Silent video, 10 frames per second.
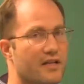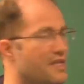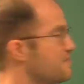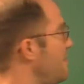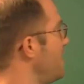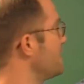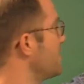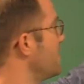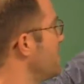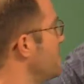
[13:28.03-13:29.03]
is
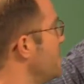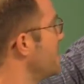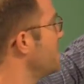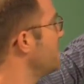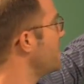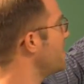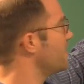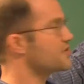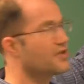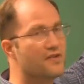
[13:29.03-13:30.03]
positive here, negative there.
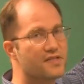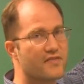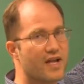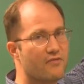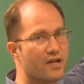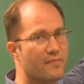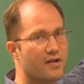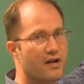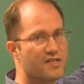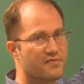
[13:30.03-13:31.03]
I chose it that way
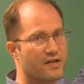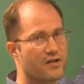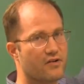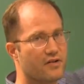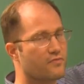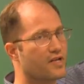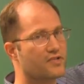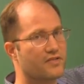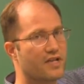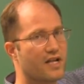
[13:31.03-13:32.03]
because of my current
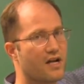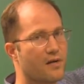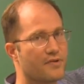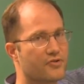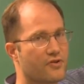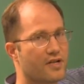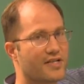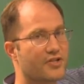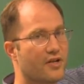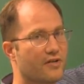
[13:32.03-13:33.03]
direction that I arbitrarily
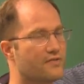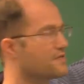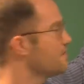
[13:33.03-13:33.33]
chose.